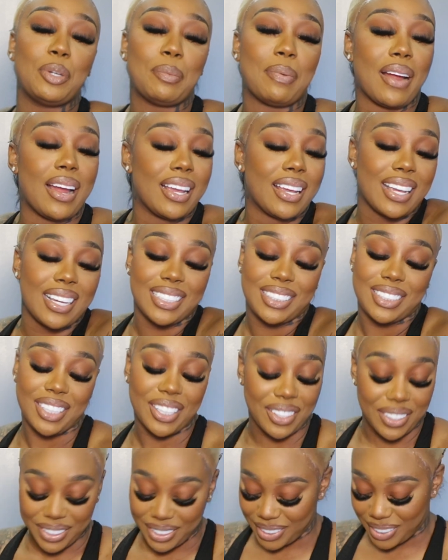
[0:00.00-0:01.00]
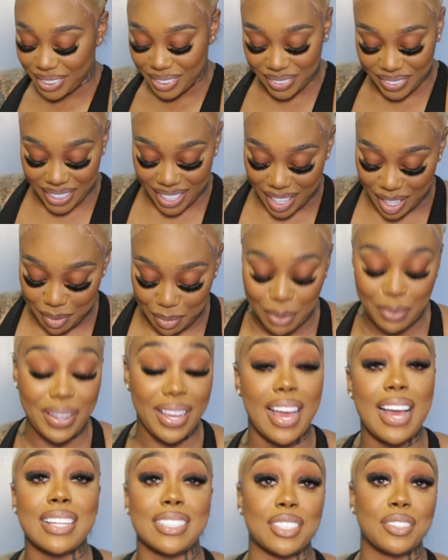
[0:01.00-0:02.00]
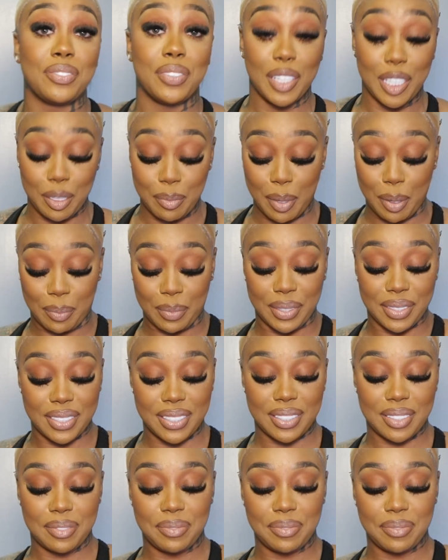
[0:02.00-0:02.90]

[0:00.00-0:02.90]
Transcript: We probably can't share on YouTube. Yeah. But we had some funny moments.